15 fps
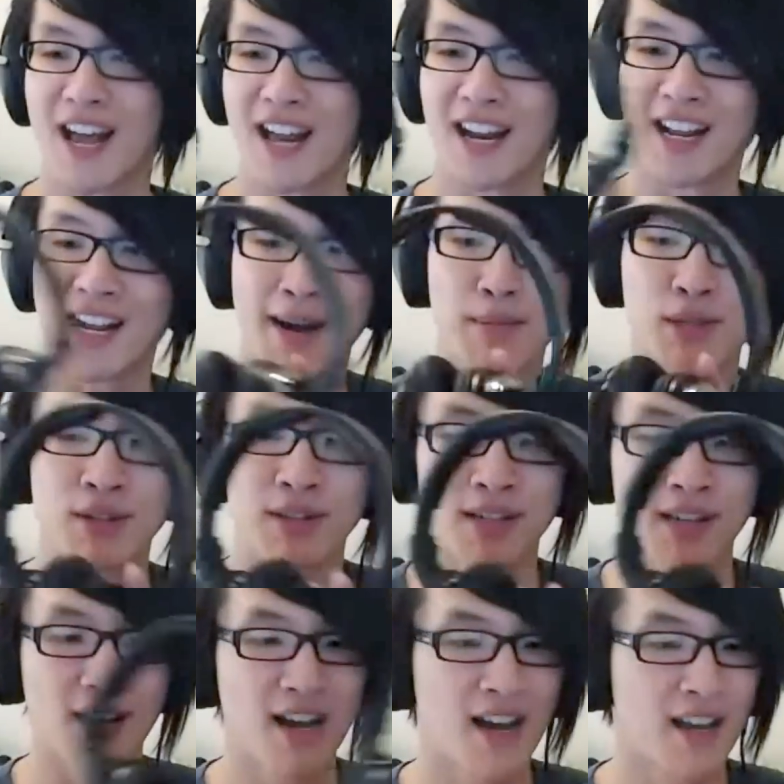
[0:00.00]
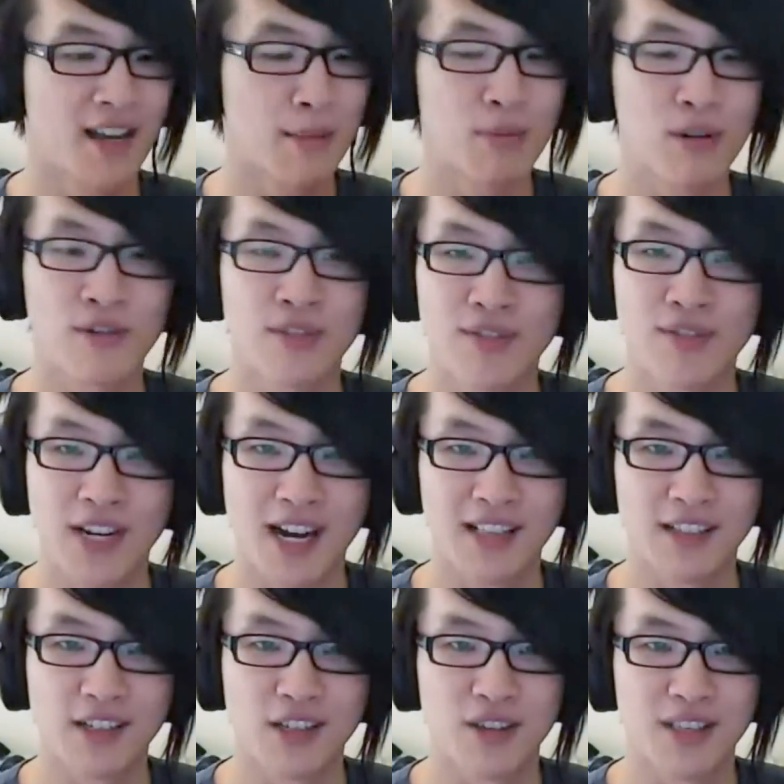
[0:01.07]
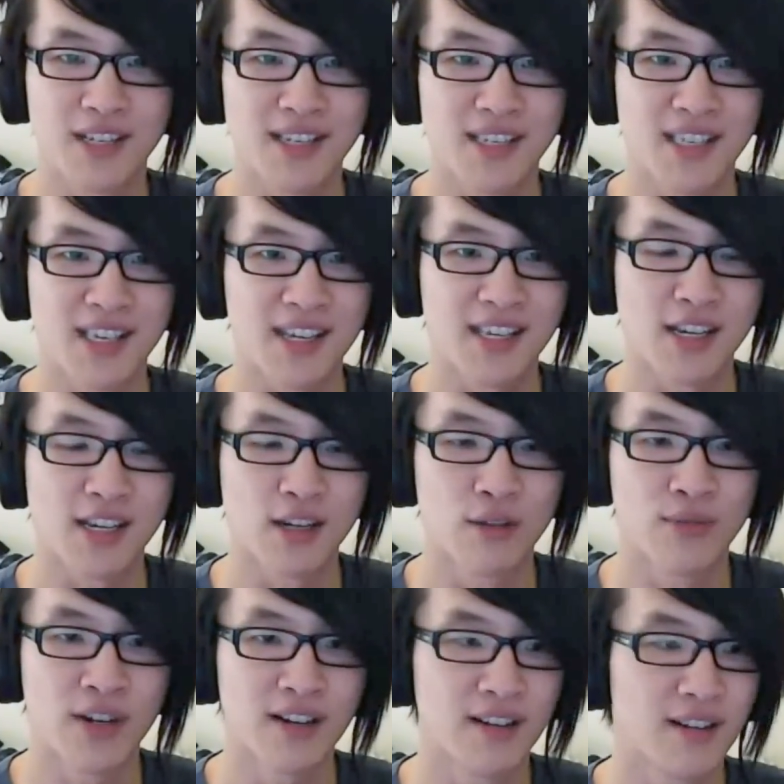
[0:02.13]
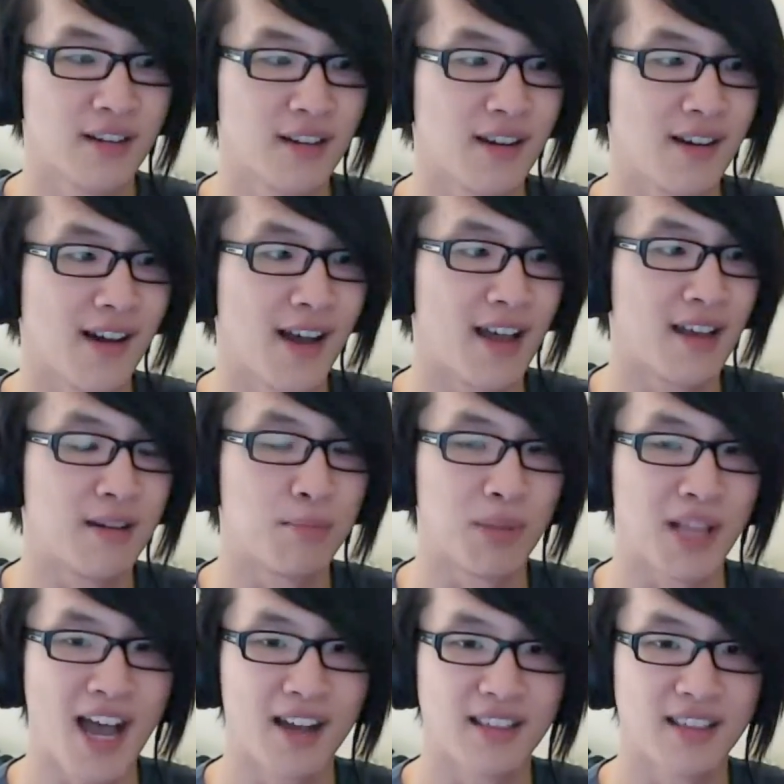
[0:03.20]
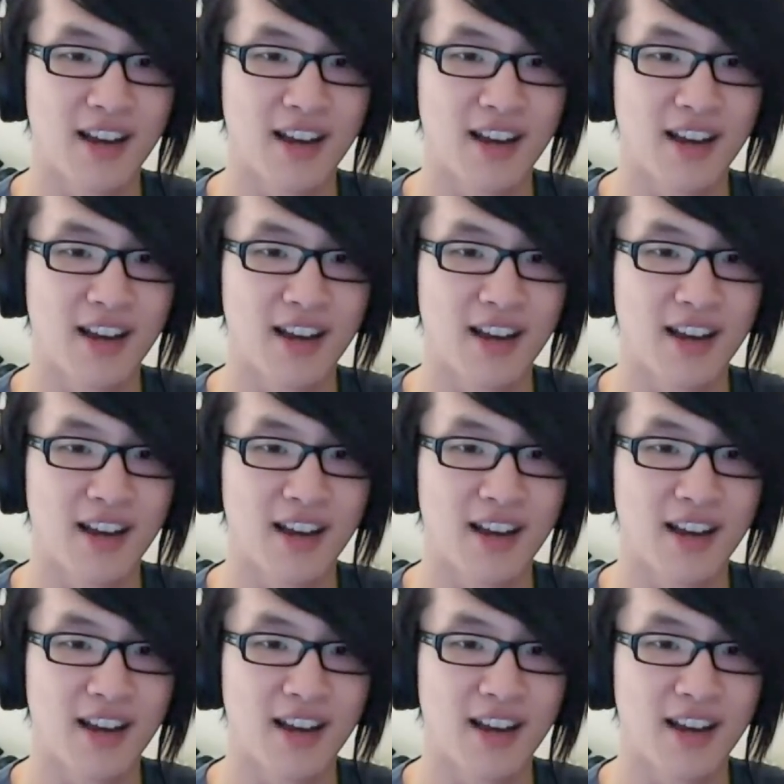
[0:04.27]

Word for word: And it comes in a number of different colors. So this is the silver and black.